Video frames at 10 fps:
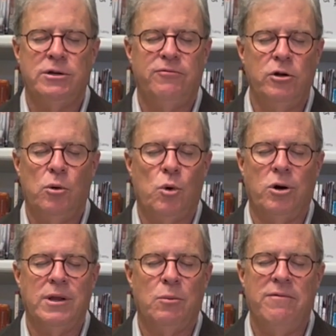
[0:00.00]
for your
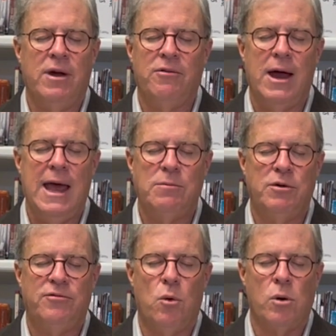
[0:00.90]
Word than we've ever had
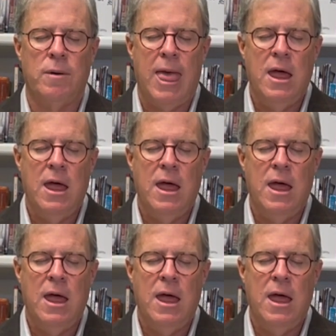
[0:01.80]
before.